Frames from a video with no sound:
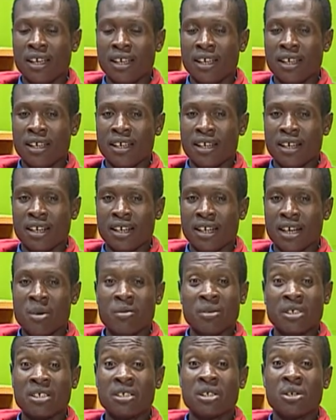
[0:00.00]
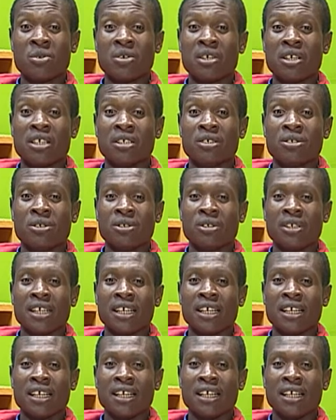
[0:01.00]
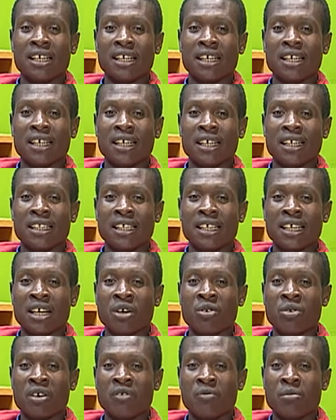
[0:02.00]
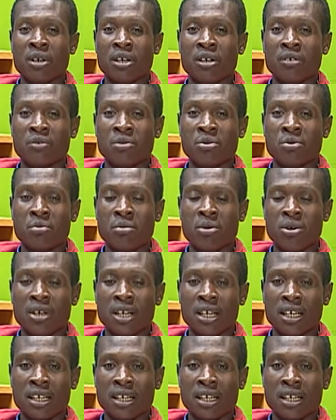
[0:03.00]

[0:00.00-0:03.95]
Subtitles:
Yeah, kama sikikuwa na chora, I think I would have been a footballer.